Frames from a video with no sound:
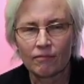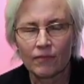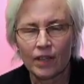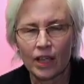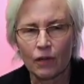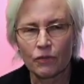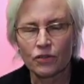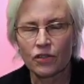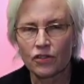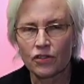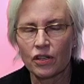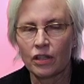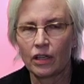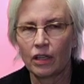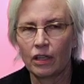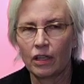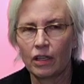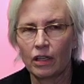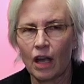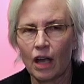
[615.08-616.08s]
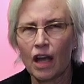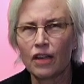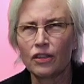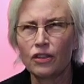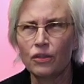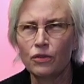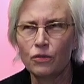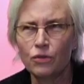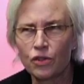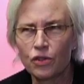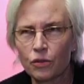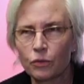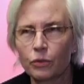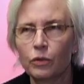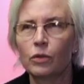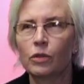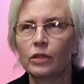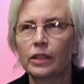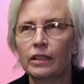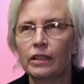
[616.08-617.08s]
You know, such an
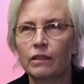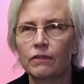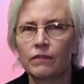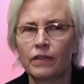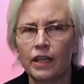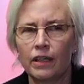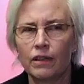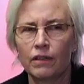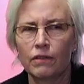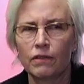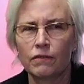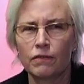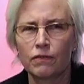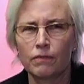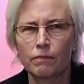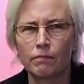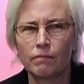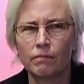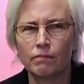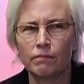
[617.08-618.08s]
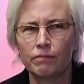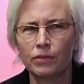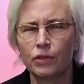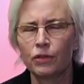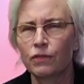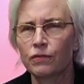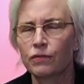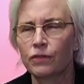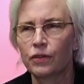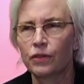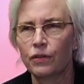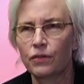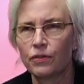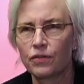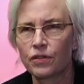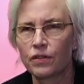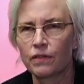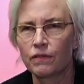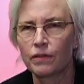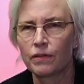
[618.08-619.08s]
unusual, innovative, beautiful
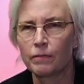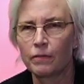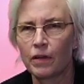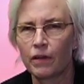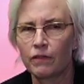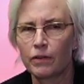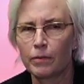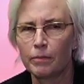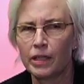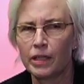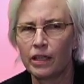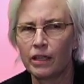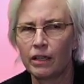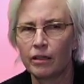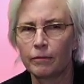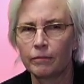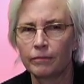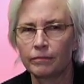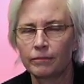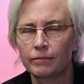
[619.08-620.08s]
use of the medium.